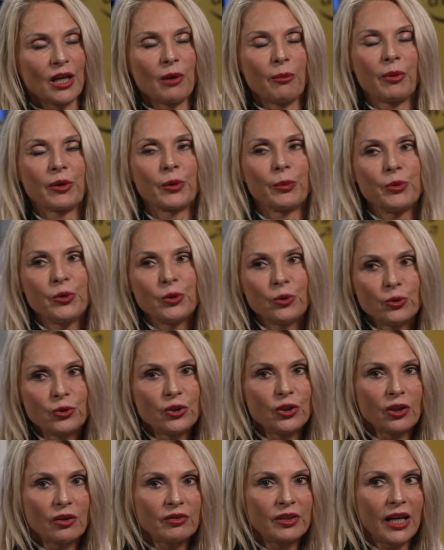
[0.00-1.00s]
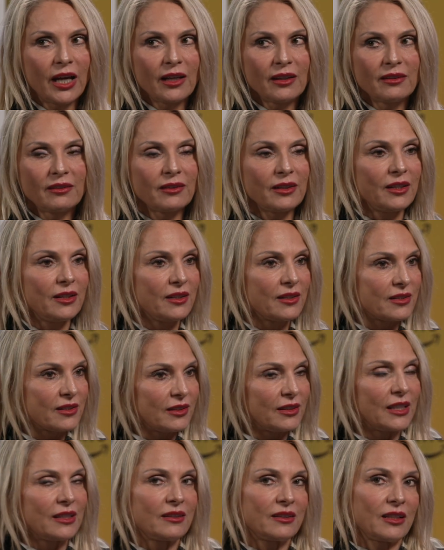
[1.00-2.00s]
But the beauty of that is
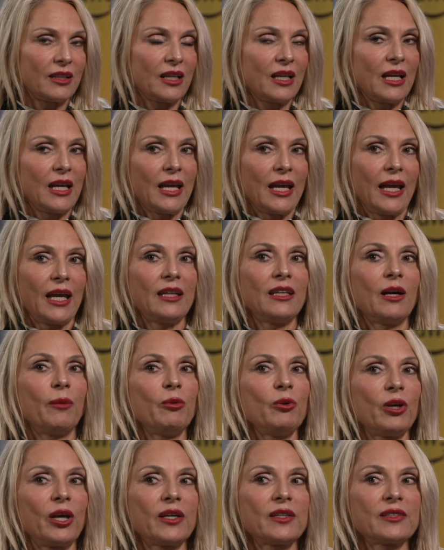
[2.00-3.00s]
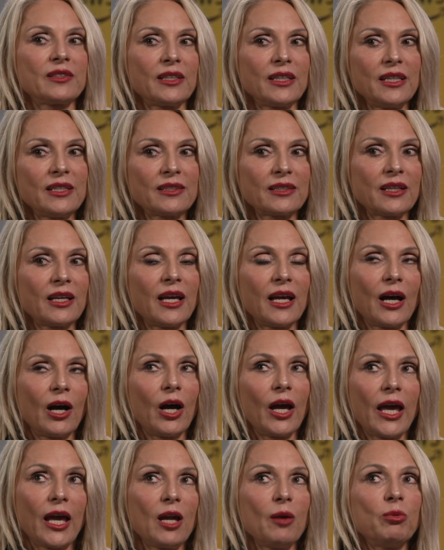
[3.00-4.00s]
that uh, AWS is
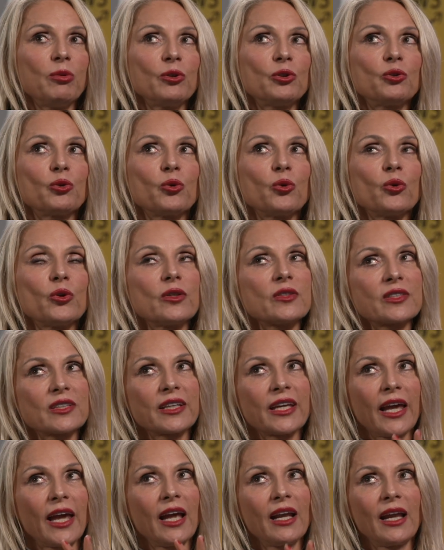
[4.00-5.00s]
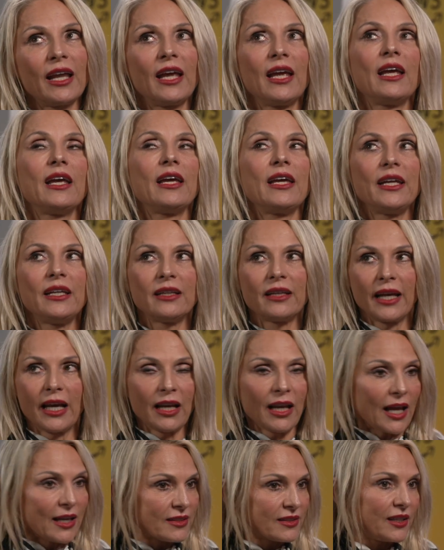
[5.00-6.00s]
able to scale in an
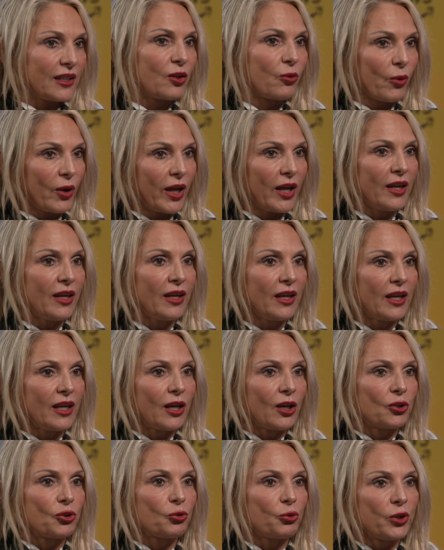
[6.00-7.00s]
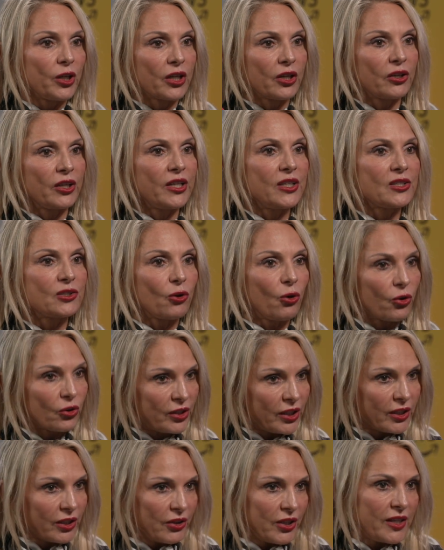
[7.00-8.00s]
elastic way to increase or
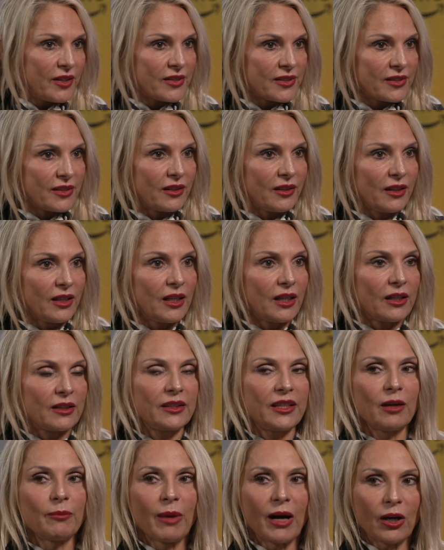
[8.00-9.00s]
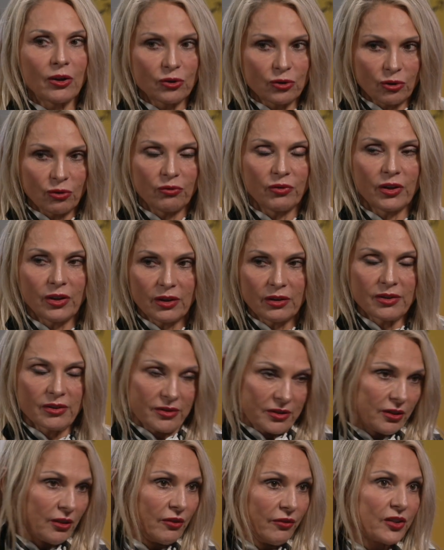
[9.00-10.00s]
decrease uh, the amount of uh,
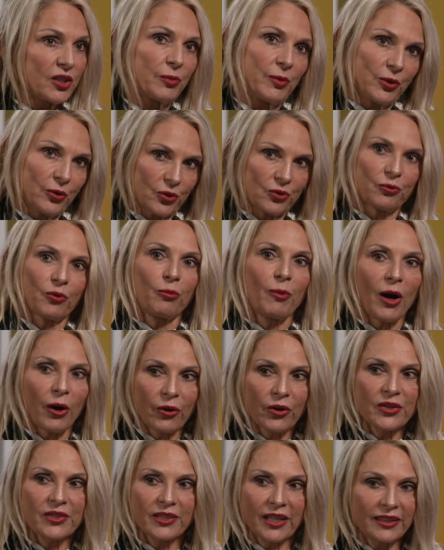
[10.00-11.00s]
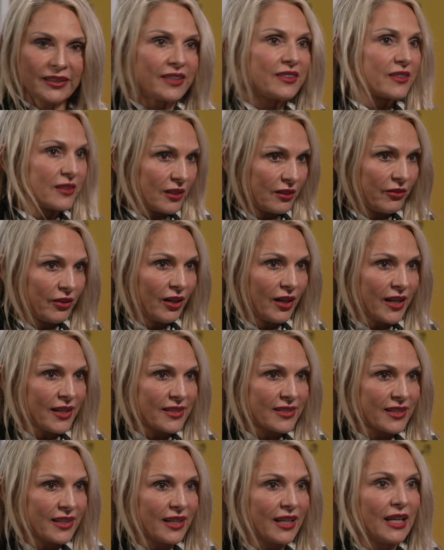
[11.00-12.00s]
servers because from our side it's
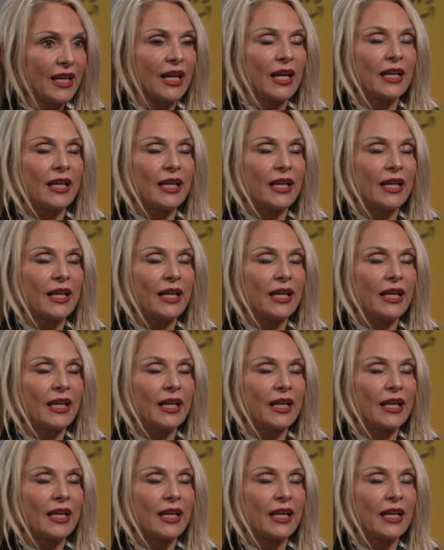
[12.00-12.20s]
serverless yeah.